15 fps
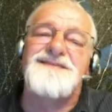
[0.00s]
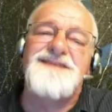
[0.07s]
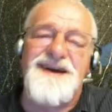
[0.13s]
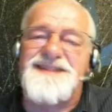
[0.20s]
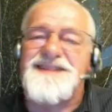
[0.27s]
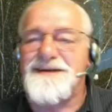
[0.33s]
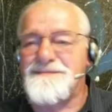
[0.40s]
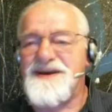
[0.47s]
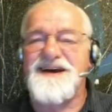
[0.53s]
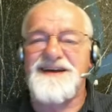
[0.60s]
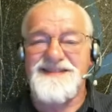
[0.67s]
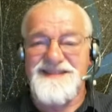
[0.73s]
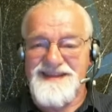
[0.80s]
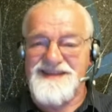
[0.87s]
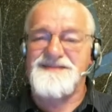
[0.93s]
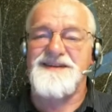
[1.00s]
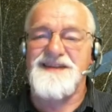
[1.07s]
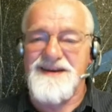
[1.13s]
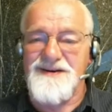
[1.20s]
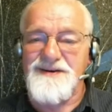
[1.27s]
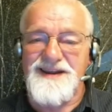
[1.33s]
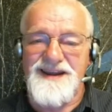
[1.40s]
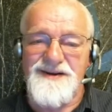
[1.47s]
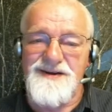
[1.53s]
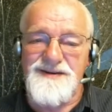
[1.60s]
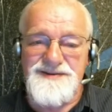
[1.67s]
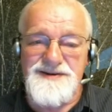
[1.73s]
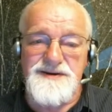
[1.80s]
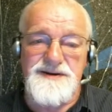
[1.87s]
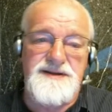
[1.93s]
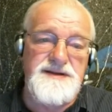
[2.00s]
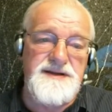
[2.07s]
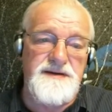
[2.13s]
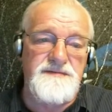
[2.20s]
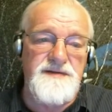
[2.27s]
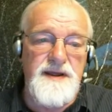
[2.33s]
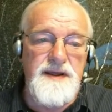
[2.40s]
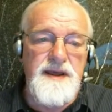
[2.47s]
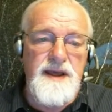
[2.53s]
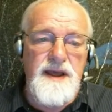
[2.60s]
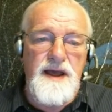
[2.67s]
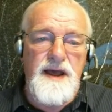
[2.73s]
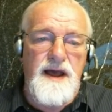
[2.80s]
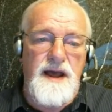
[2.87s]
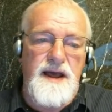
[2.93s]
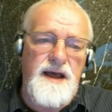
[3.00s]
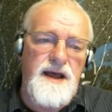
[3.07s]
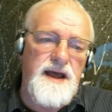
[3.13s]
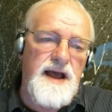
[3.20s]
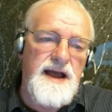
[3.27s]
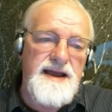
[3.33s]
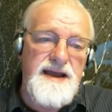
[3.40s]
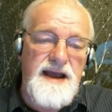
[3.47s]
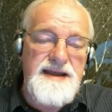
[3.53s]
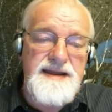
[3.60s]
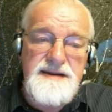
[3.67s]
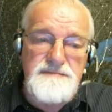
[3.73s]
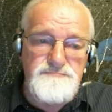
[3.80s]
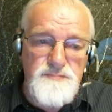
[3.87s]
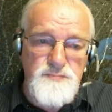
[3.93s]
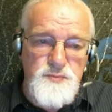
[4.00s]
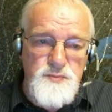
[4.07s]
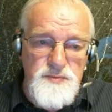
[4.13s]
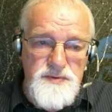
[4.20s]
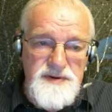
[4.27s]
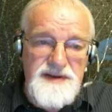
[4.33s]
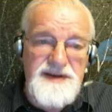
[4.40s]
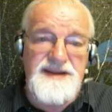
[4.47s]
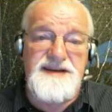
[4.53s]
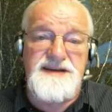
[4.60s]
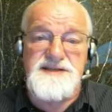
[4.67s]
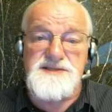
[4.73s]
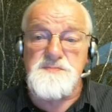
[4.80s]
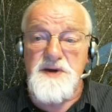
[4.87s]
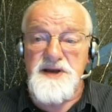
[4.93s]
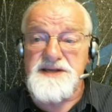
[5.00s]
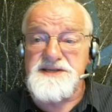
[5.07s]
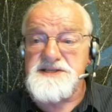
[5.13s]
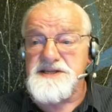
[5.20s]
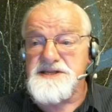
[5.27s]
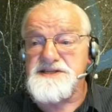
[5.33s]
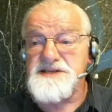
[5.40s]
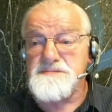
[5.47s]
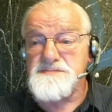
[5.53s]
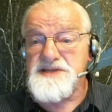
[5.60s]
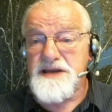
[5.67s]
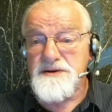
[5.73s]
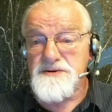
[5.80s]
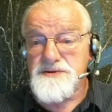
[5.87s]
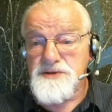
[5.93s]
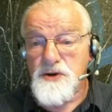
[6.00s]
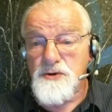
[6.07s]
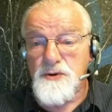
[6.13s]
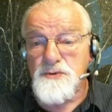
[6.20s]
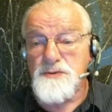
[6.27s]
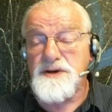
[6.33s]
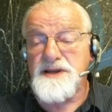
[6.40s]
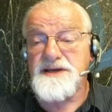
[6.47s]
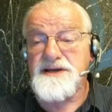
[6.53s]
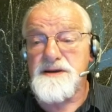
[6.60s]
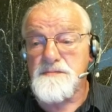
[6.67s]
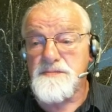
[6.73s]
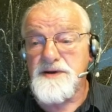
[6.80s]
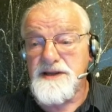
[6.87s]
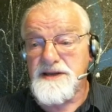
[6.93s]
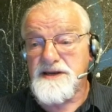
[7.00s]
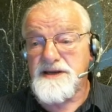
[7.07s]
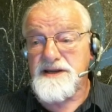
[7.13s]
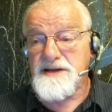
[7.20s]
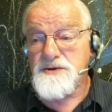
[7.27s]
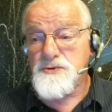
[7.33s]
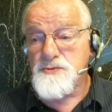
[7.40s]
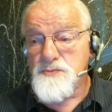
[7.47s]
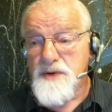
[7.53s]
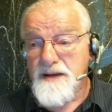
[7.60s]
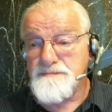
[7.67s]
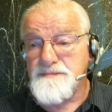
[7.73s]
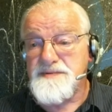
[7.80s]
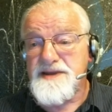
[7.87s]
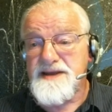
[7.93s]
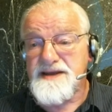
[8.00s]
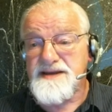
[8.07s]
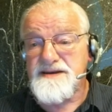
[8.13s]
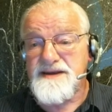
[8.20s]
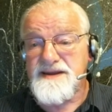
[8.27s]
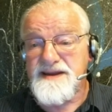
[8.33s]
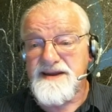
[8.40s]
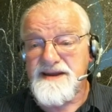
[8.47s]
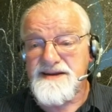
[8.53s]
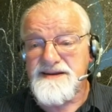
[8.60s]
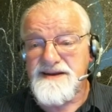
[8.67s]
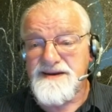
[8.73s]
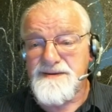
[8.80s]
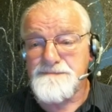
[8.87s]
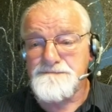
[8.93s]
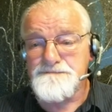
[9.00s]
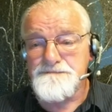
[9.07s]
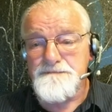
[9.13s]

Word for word: they're not that bad and they're the only alternative. Uh, I, I, really despise systems that are totally, completely corrupt. And and uh,